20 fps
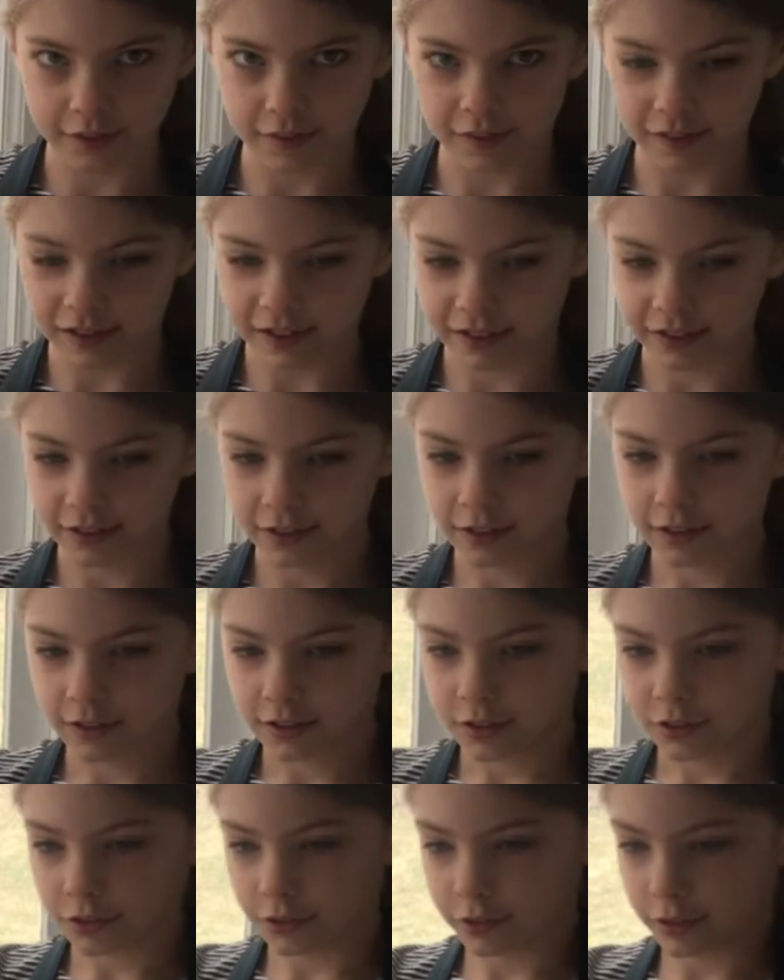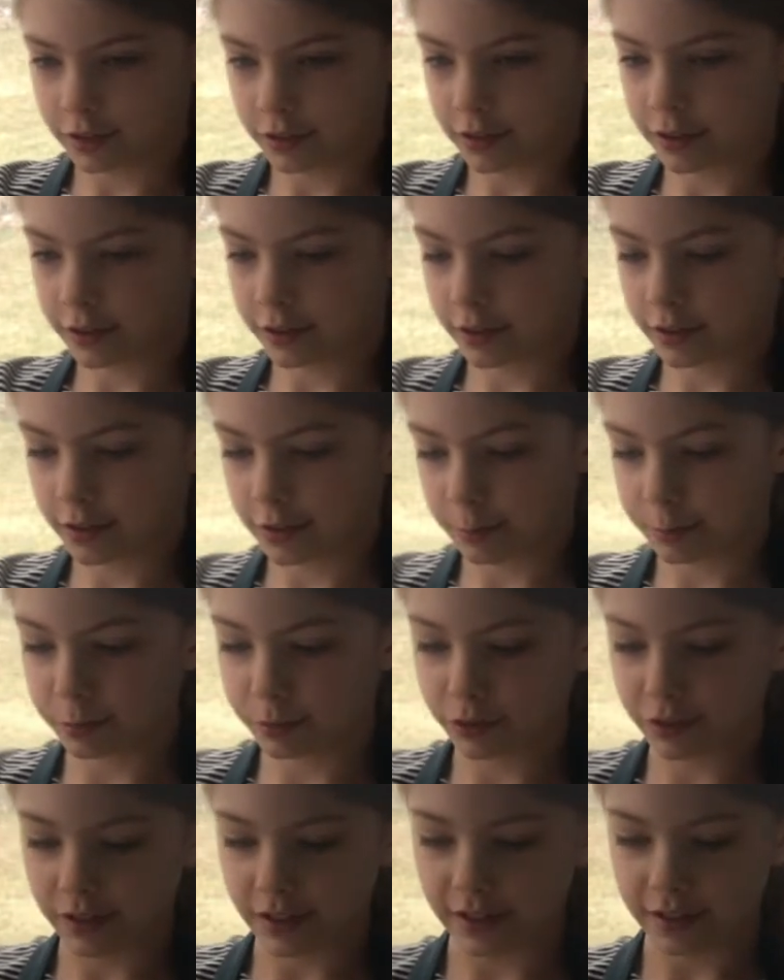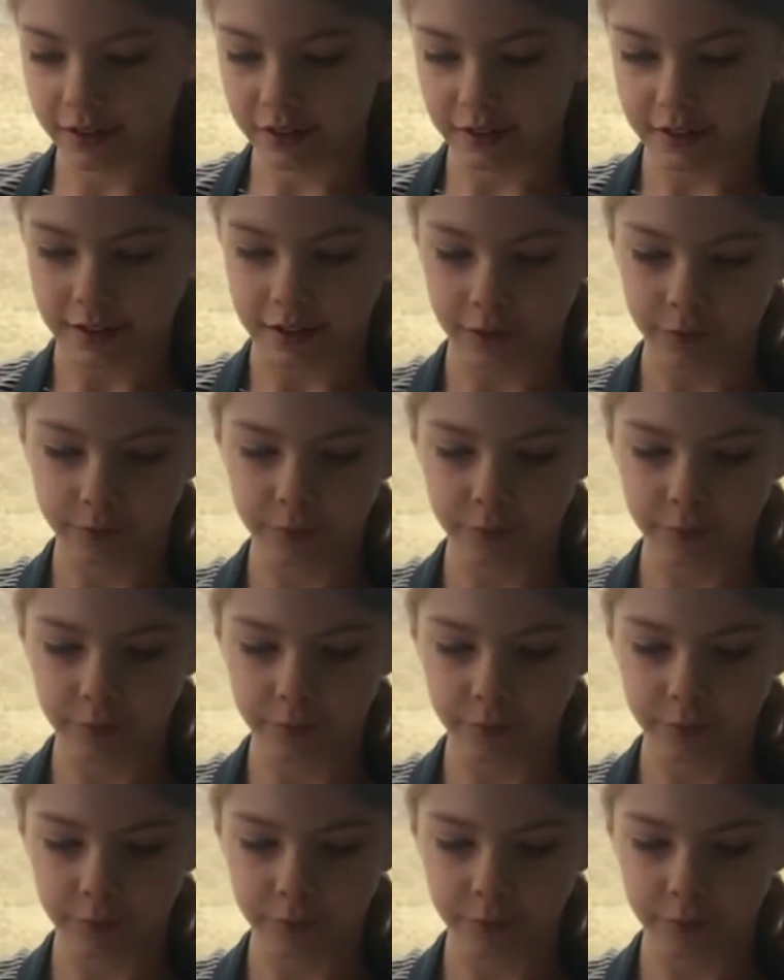that. So I'm going to pour that in now.